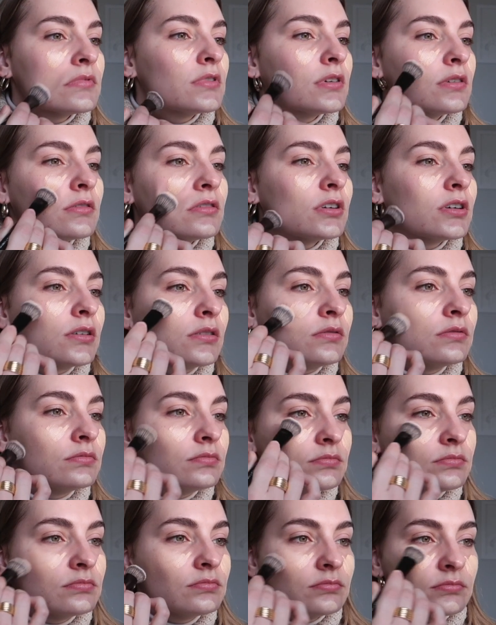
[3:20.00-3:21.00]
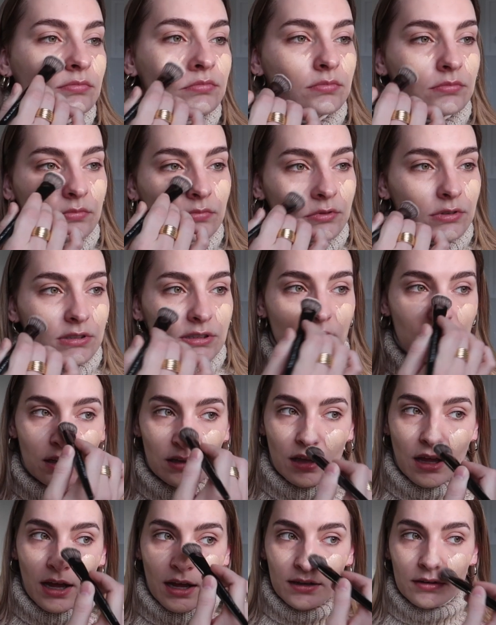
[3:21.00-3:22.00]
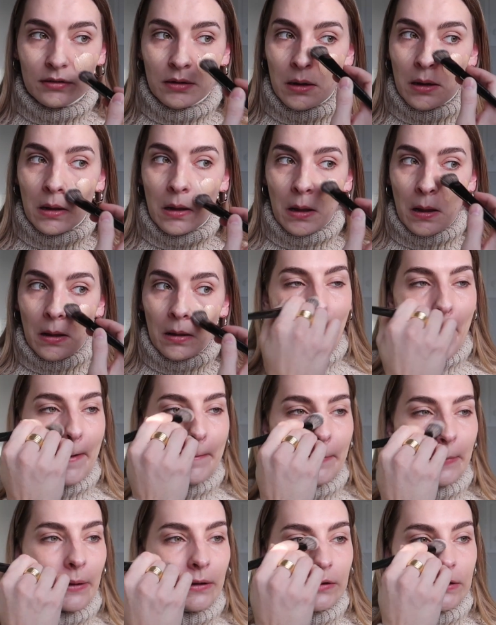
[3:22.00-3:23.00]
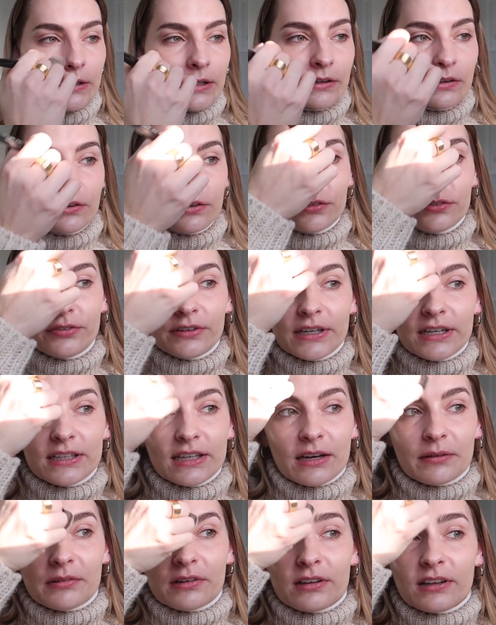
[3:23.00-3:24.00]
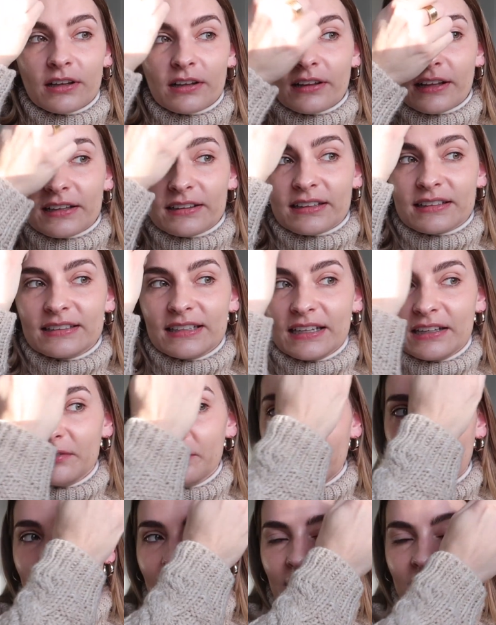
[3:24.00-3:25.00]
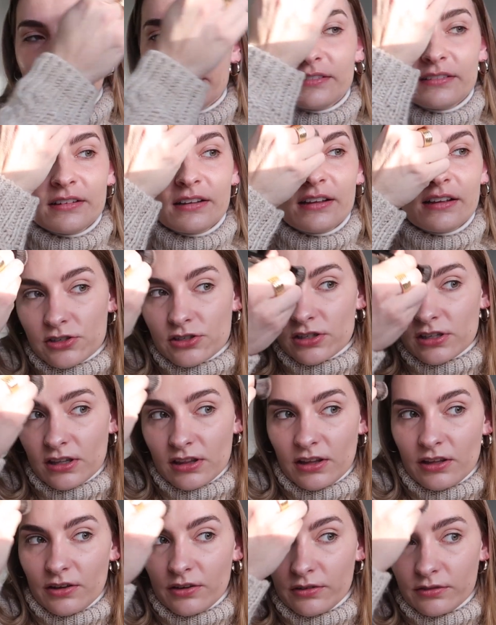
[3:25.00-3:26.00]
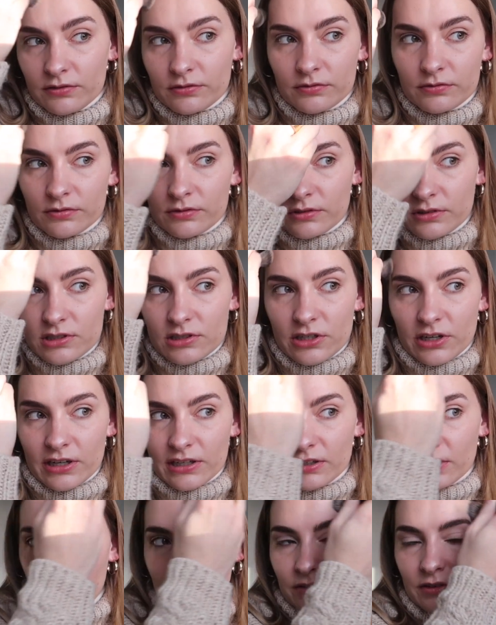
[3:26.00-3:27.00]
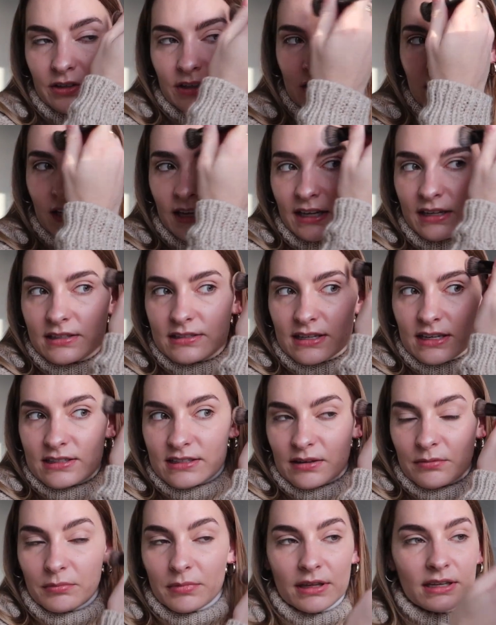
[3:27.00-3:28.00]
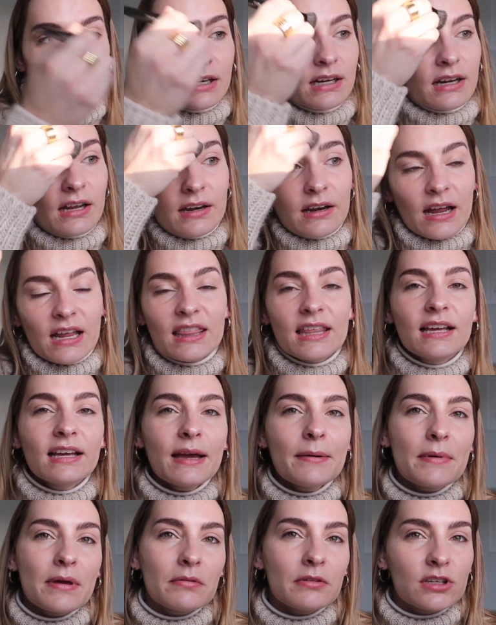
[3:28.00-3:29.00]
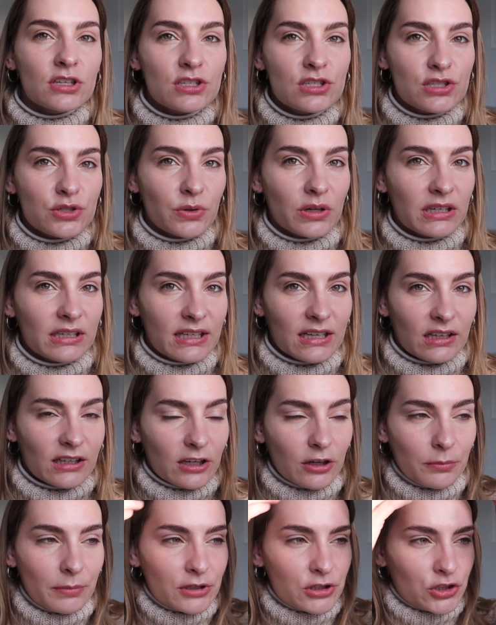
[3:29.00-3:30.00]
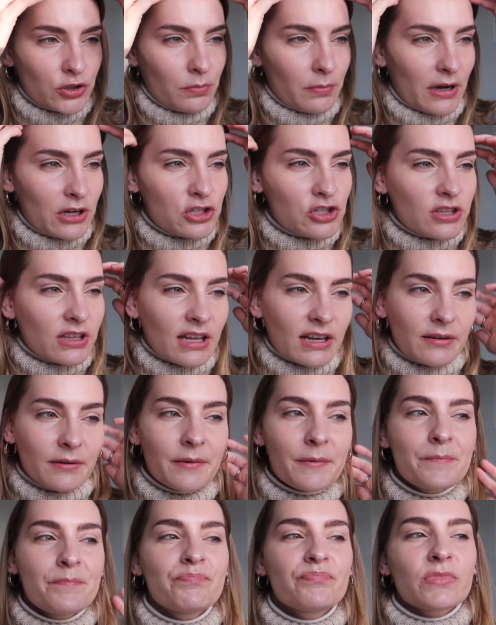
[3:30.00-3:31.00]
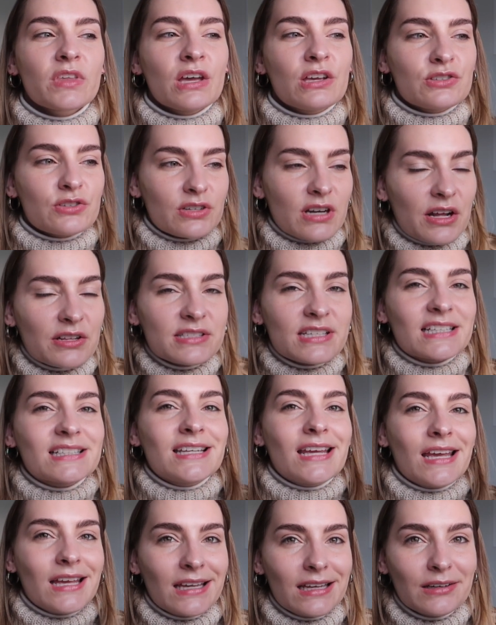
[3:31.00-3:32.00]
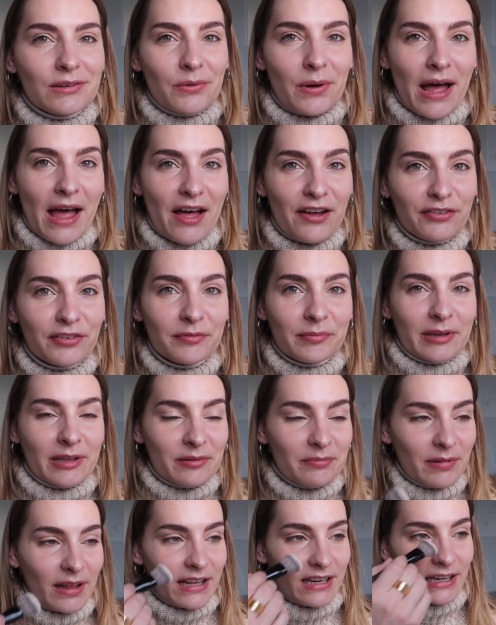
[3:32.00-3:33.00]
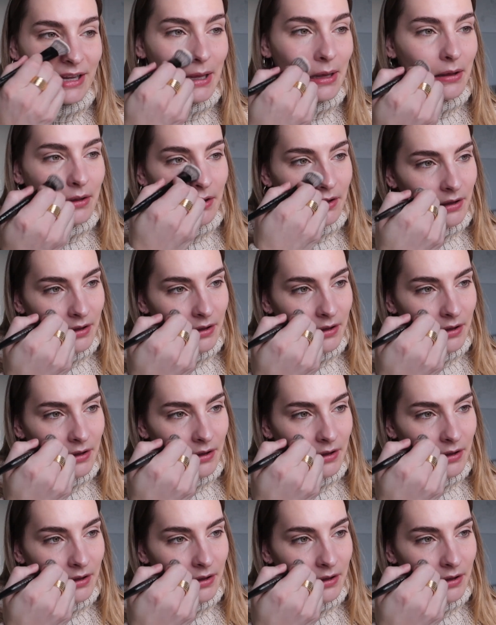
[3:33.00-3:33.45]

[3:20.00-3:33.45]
Oh no. Is that a lot? I'm a little afraid that I'm gonna look like the Tin Man. Actually though, starting to look really nice as I'm blending in. I think I maybe just do, did a little bit too much that, so now it's like taking a while for me to blend it.